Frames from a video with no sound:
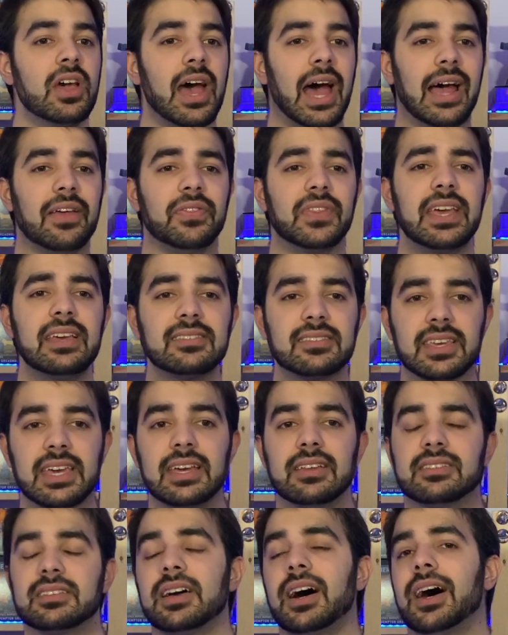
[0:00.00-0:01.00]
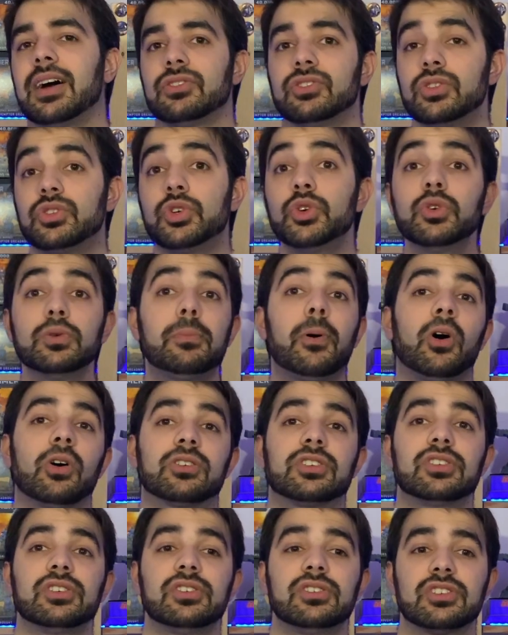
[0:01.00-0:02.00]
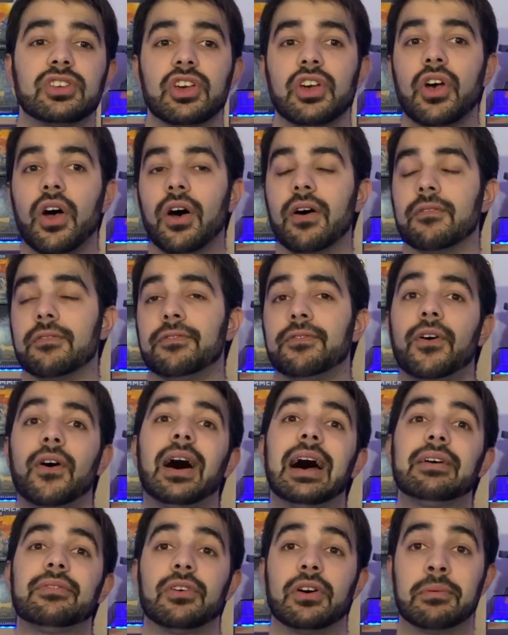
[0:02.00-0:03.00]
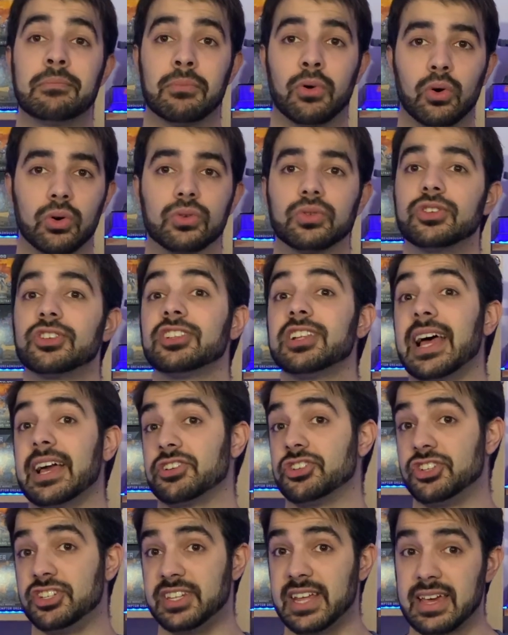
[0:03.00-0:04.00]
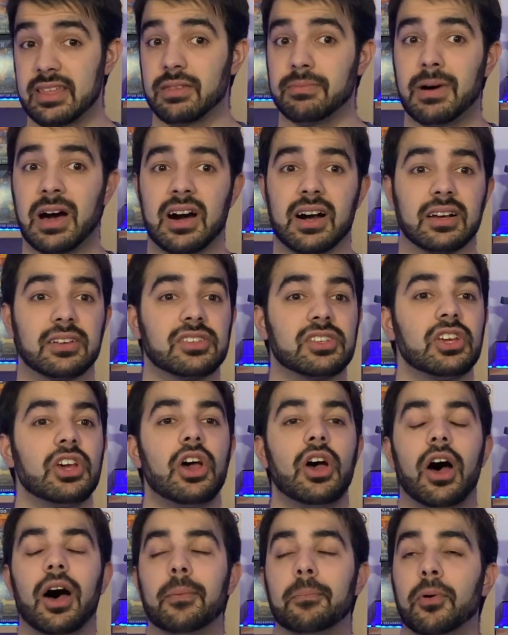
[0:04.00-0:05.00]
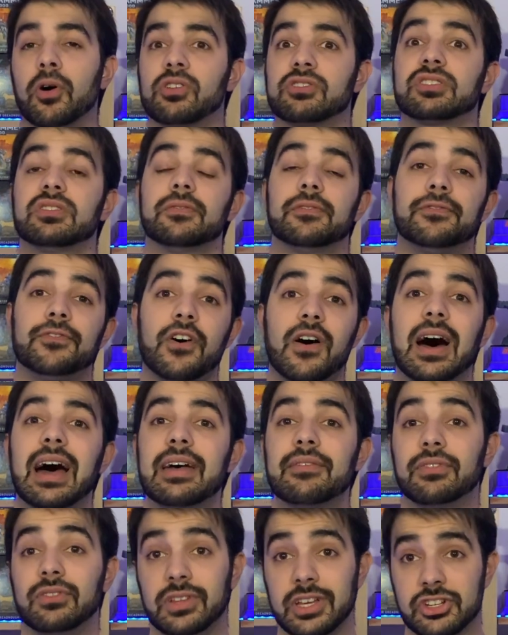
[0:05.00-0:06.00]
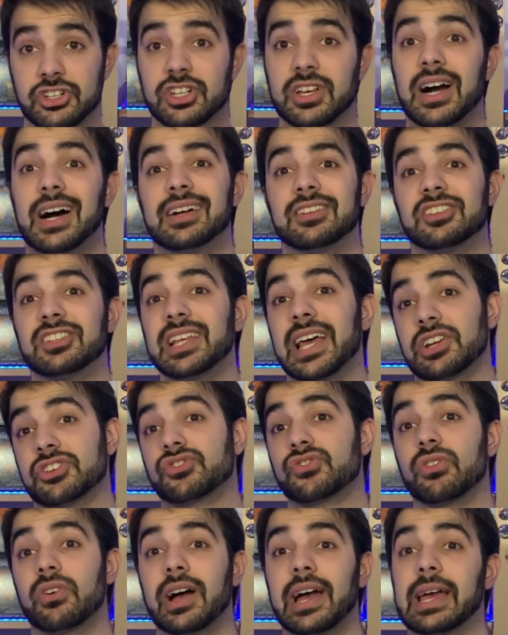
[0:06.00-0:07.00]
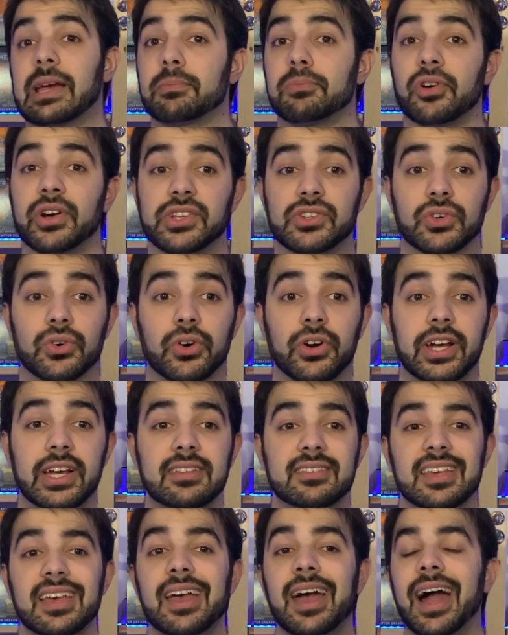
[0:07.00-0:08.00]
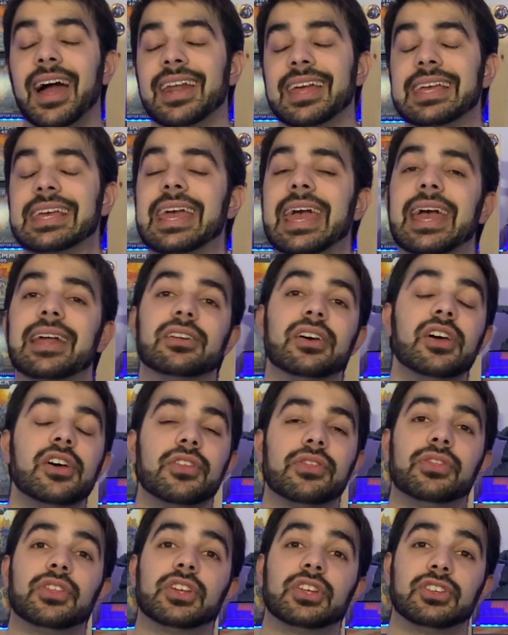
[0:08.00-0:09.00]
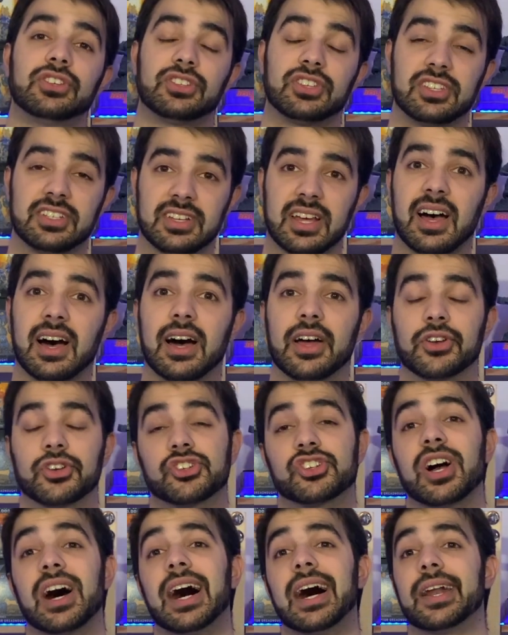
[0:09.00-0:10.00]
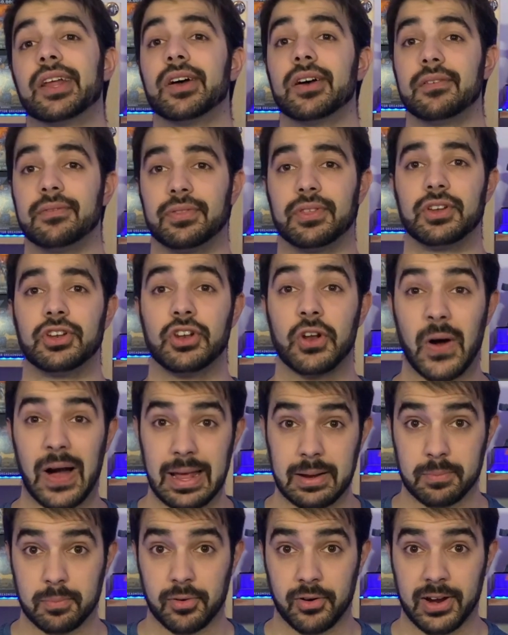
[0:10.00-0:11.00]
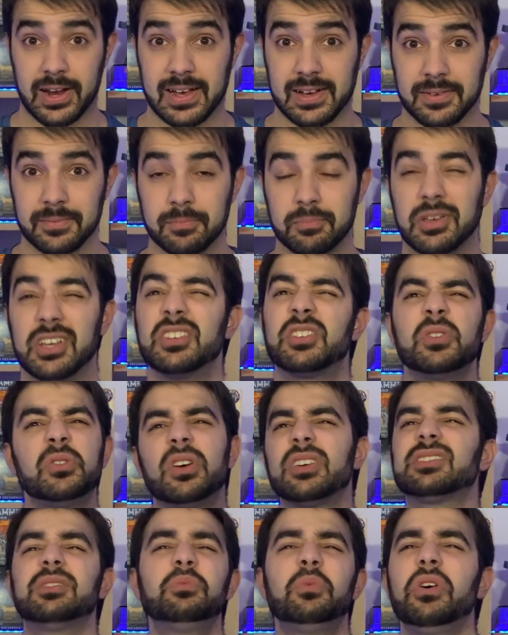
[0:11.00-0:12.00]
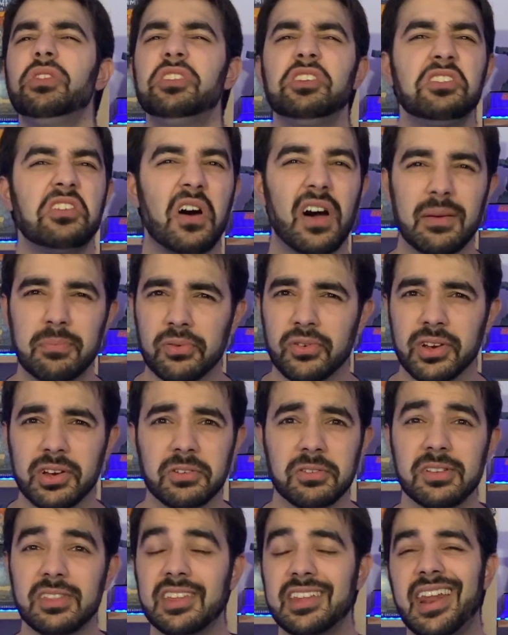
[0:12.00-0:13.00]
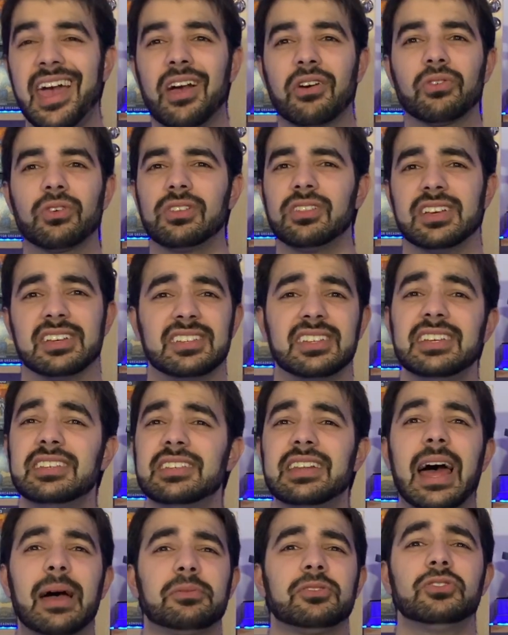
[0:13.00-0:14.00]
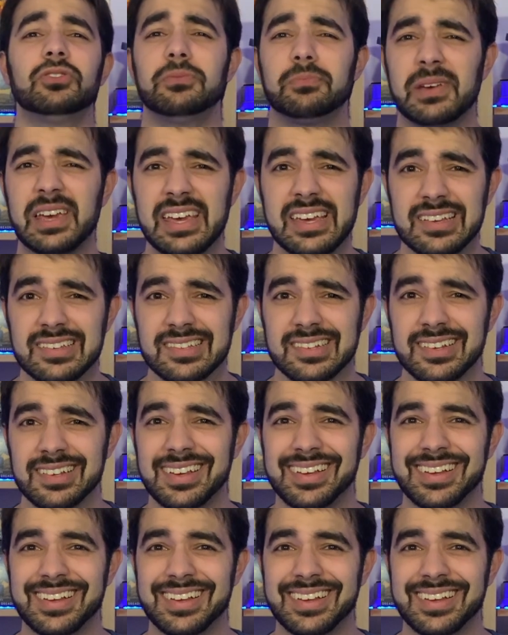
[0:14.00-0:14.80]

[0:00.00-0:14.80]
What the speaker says: And these kits are 2 boxes of 5 Immortal / Death Marks, a box of 5 Lich Guard / Triac Praetorians, and again, the Tarn Shard of the Nightbringer. Because who doesn't want the Nightbringer in the Necron list? He's an absolute beast.